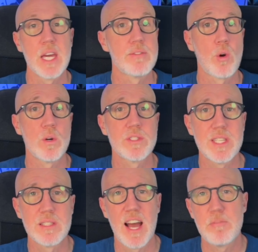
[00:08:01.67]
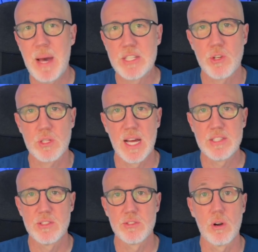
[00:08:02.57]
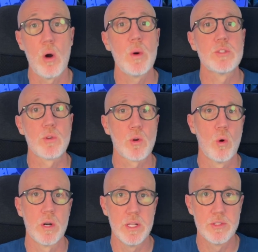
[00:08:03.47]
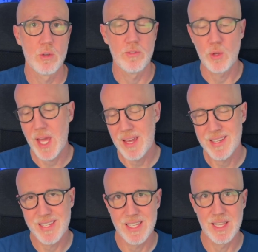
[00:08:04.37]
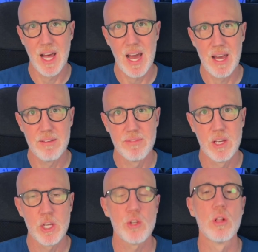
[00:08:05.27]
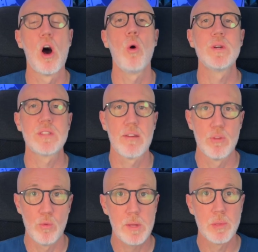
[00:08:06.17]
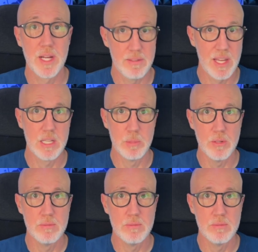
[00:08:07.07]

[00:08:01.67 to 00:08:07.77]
of course, these live masterclasses are always recorded, so if you can't attend live, you'll always have the replay available.